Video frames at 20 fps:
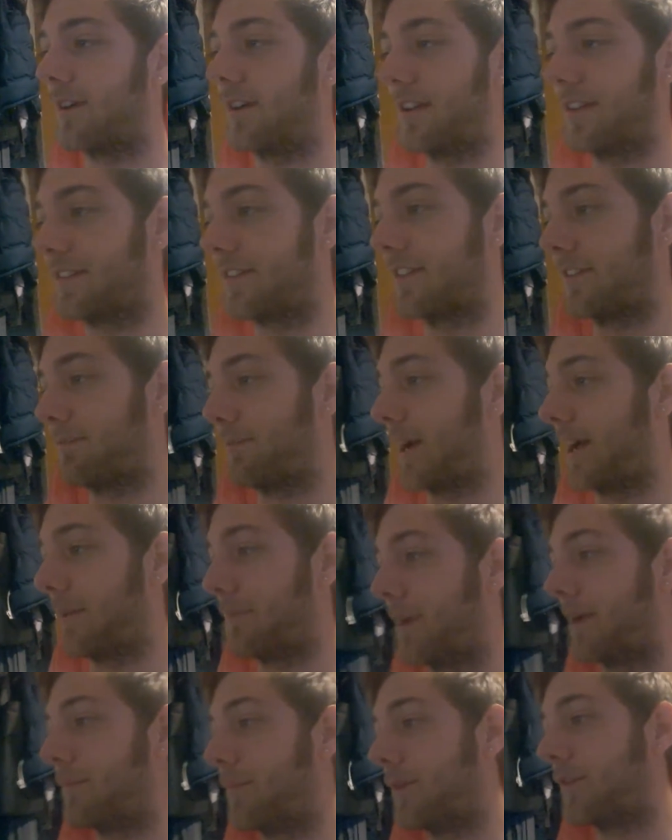It says band
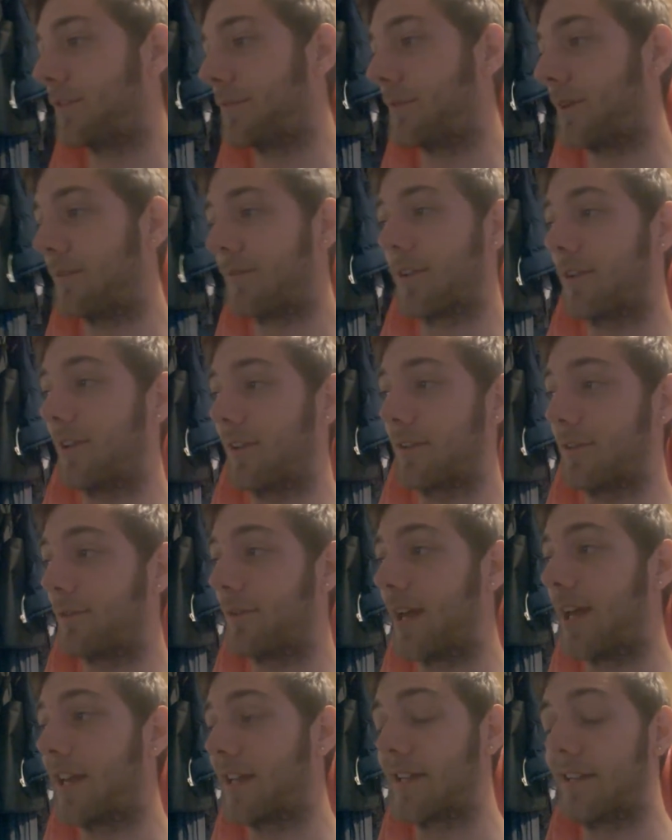members, but I'm gonna include
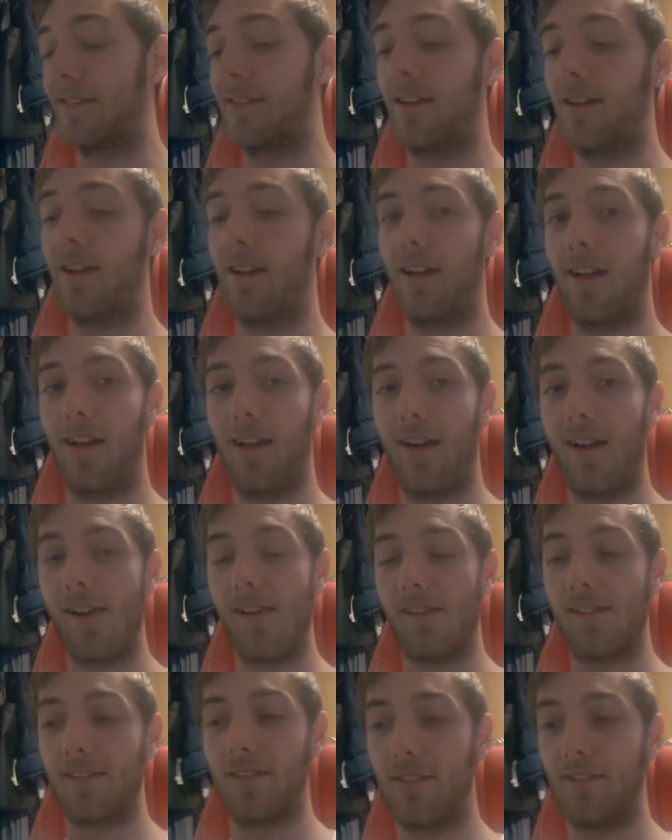Ali.
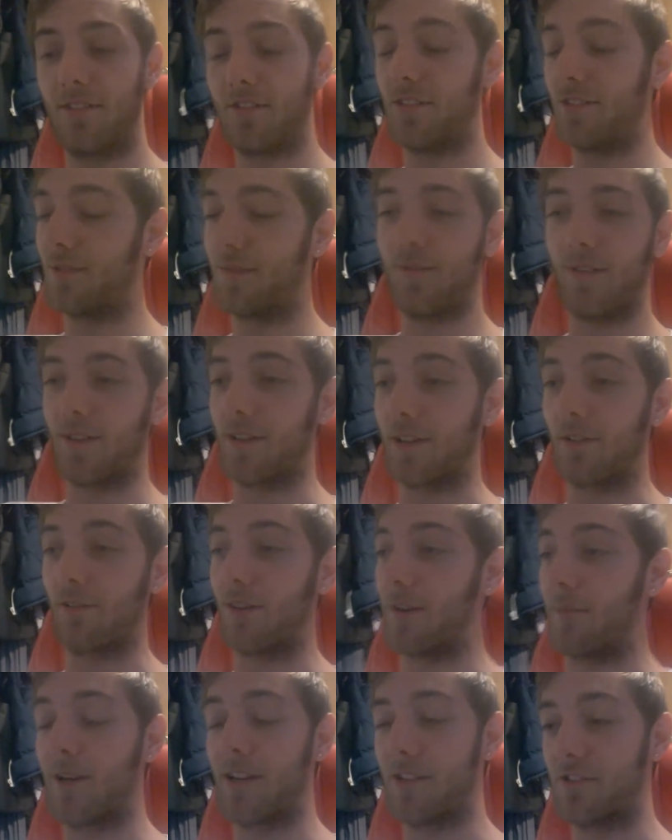She's a fucking
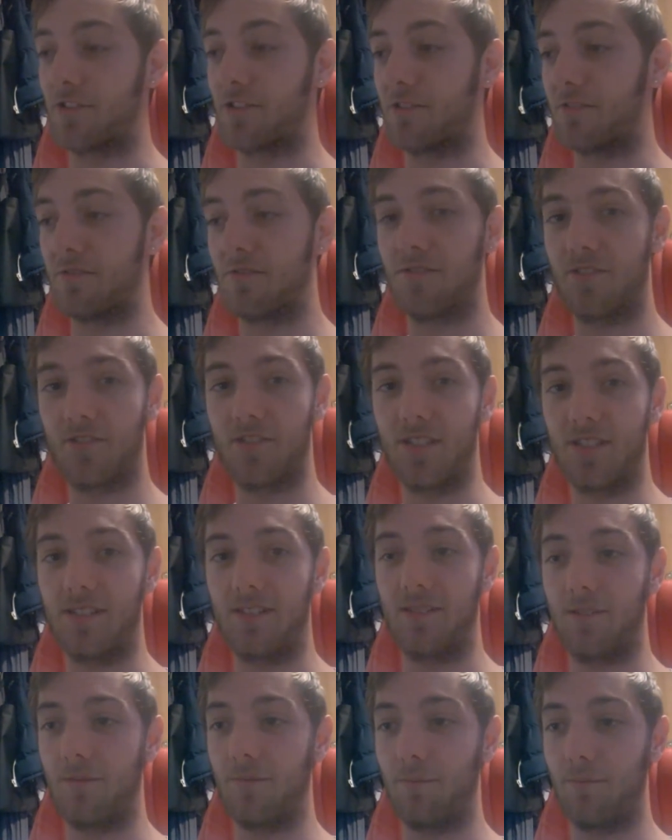great manager.
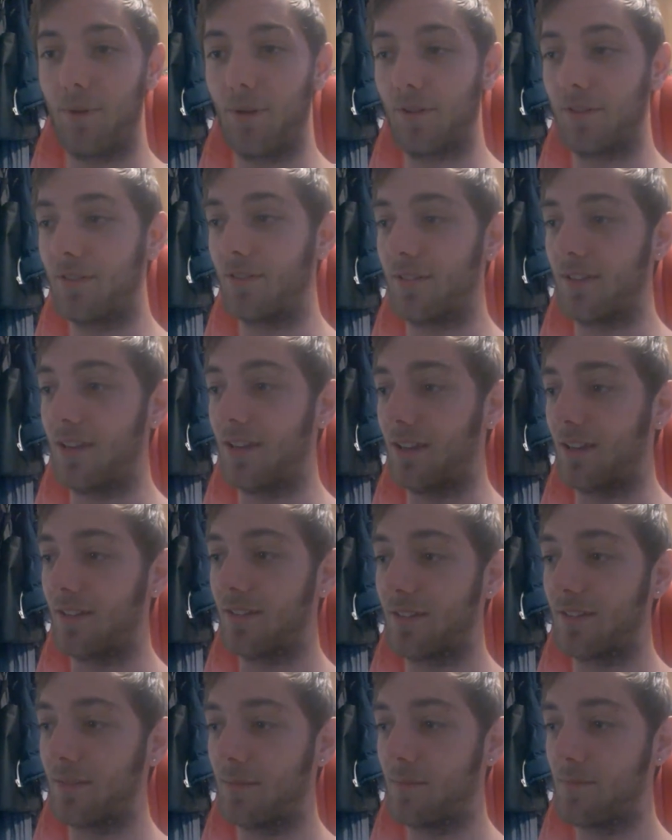She books us
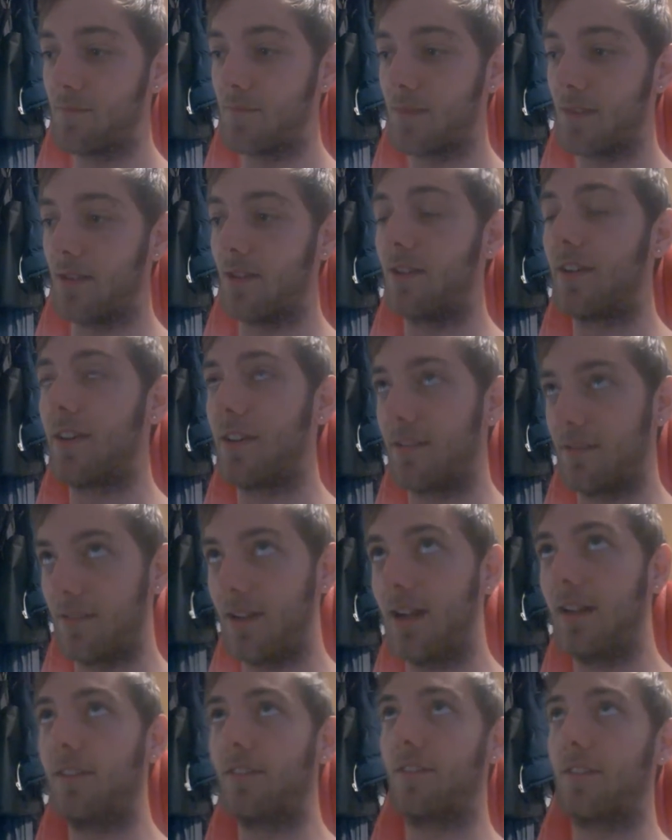gigs, and
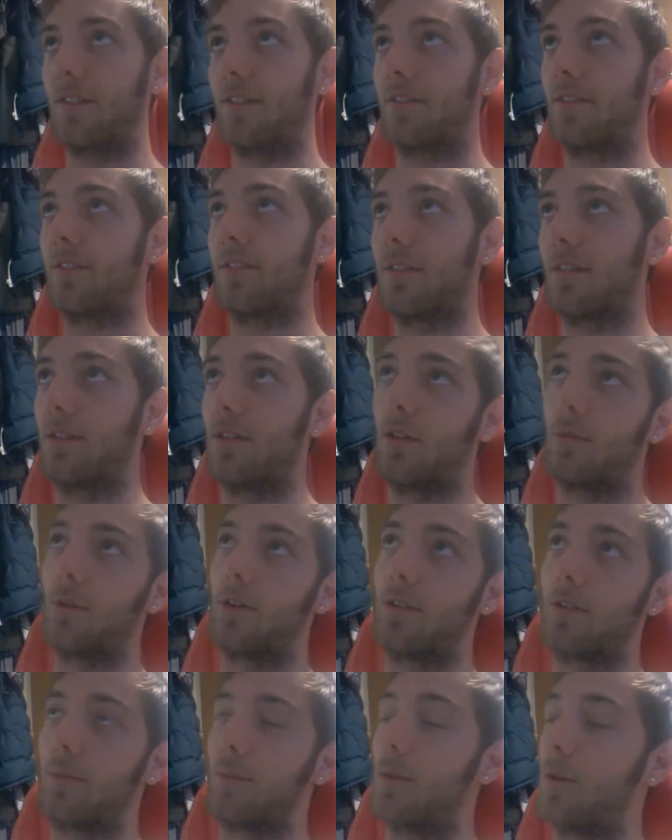Ellis does a lot of the
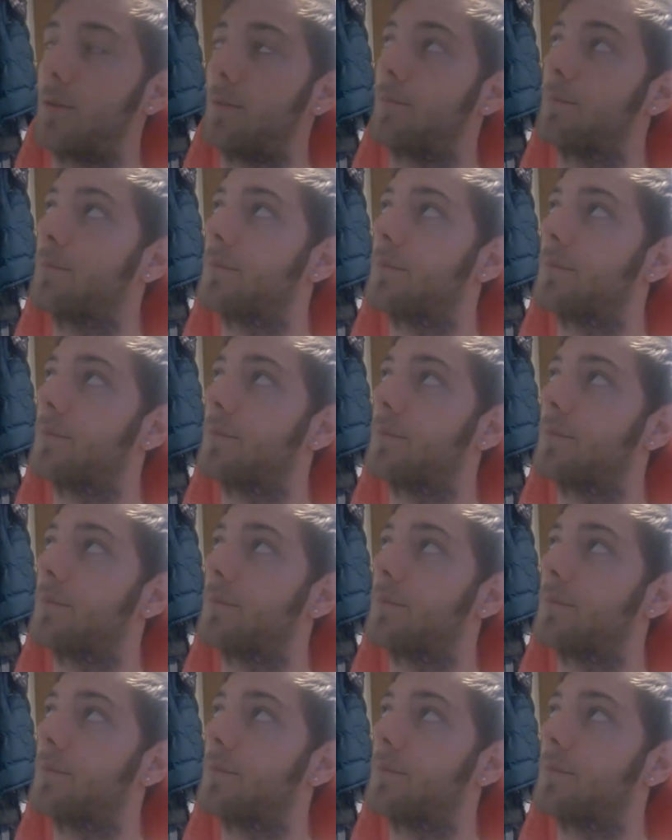work as well.